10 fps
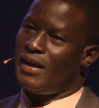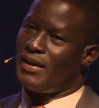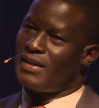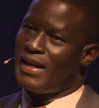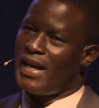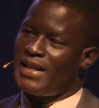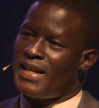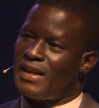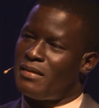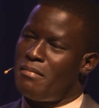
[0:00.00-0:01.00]
is a night
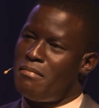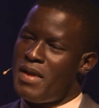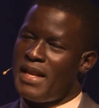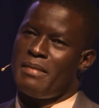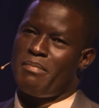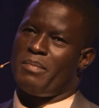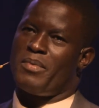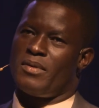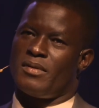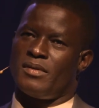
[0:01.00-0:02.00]
that many
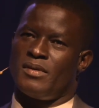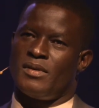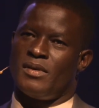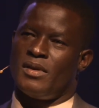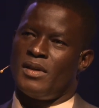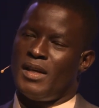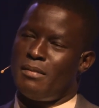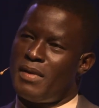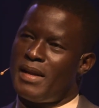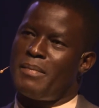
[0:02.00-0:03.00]
people
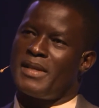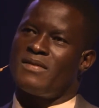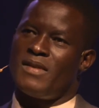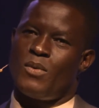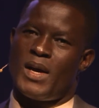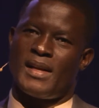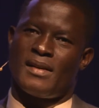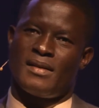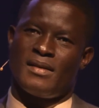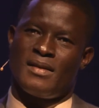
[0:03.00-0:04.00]
in many parts of the world
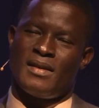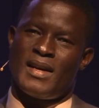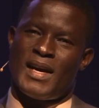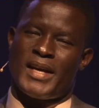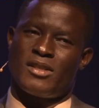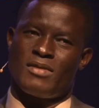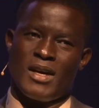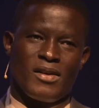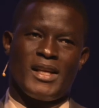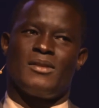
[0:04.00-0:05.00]
are
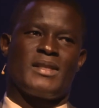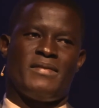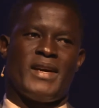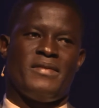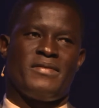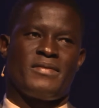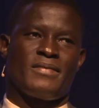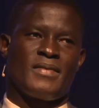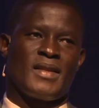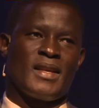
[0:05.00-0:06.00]
struggling to survive,
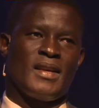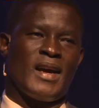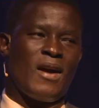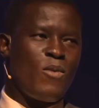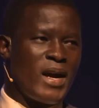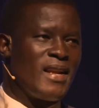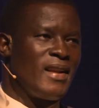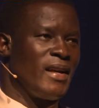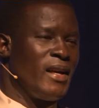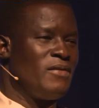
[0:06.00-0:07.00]
are
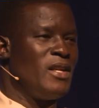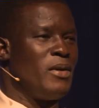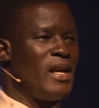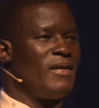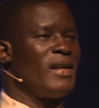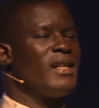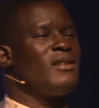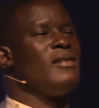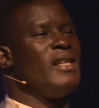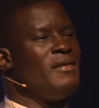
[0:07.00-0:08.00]
wondering if they would ever get
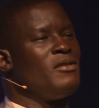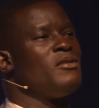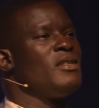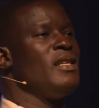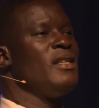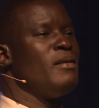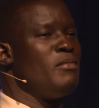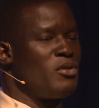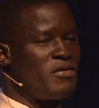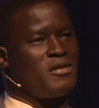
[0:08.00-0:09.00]
to live to see the
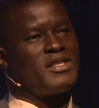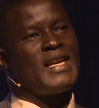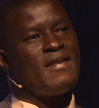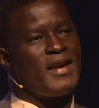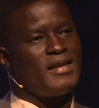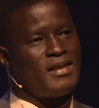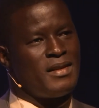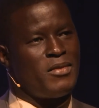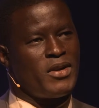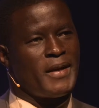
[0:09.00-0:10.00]
beautiful sunrise in
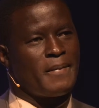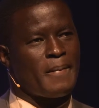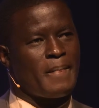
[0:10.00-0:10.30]
the morning.